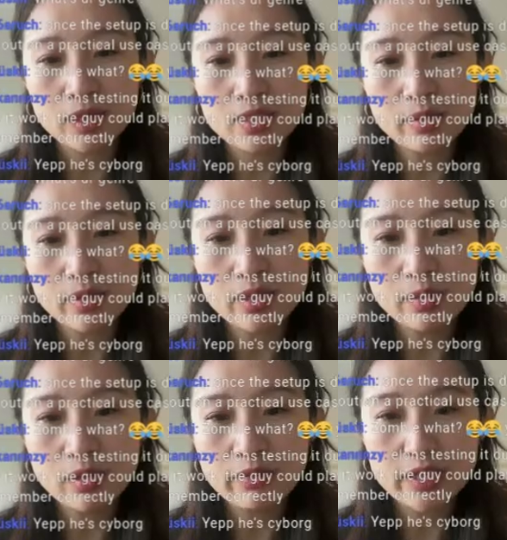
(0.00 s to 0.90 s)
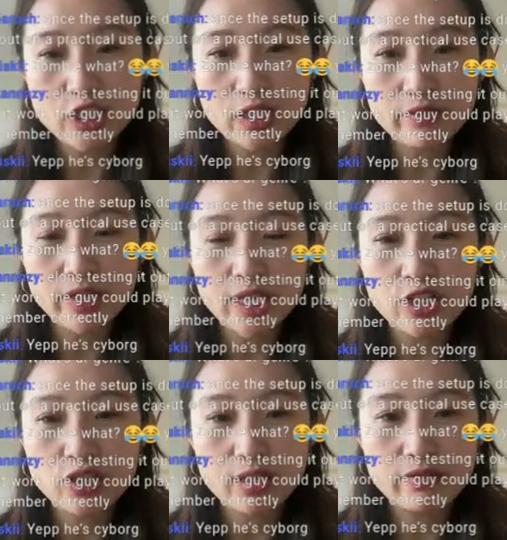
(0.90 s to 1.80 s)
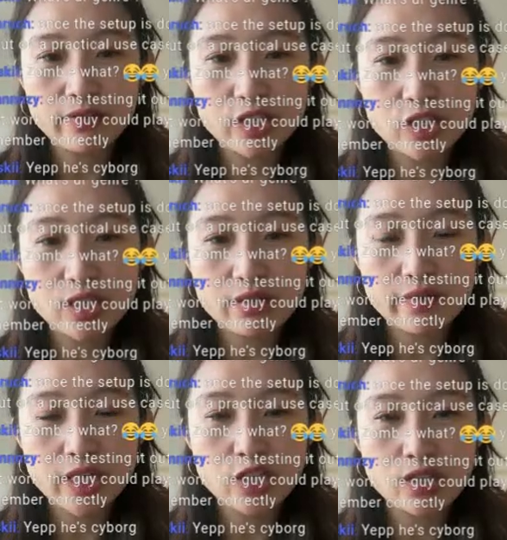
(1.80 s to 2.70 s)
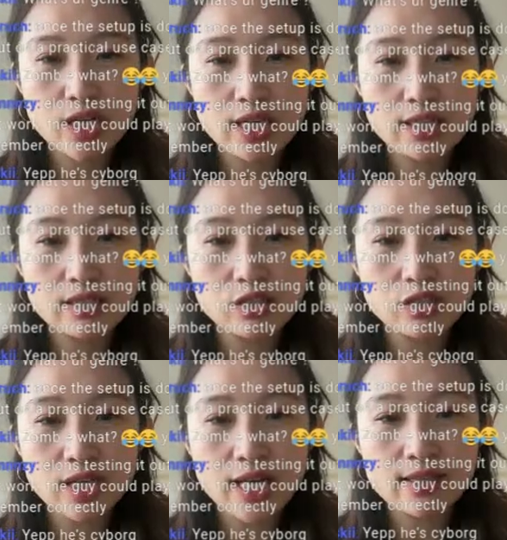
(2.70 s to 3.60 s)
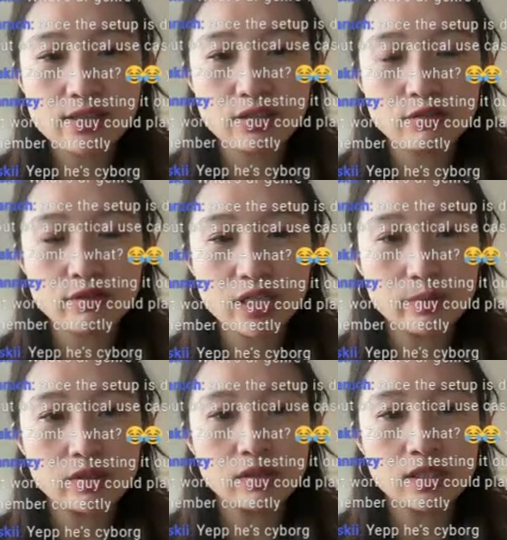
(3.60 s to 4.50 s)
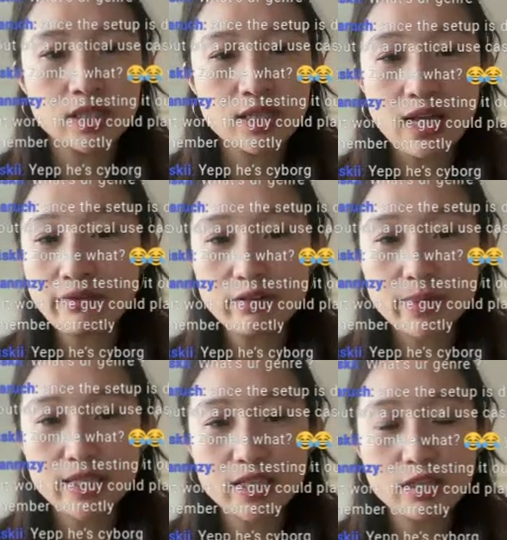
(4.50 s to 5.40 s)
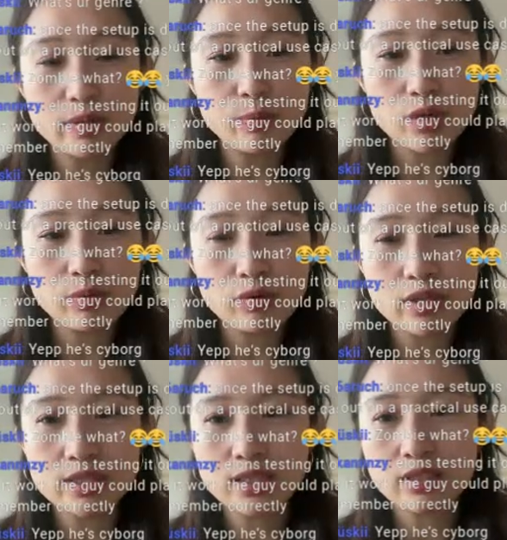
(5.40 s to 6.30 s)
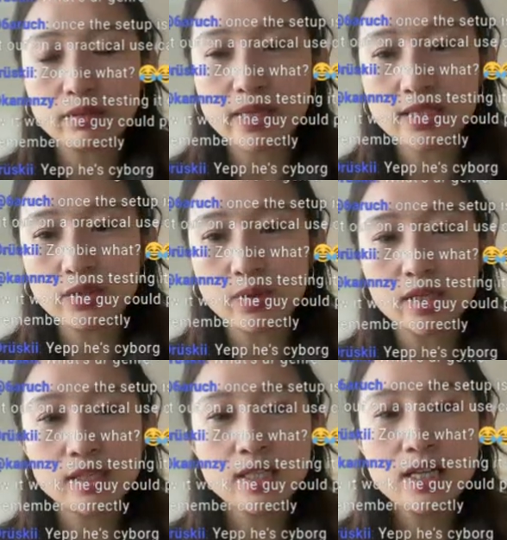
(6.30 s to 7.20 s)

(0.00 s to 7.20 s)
Some of them are vacation, like Fiji is a vacation island. The Cook Islands are incredible. I've never been here, but Bora Bora is another amazing one.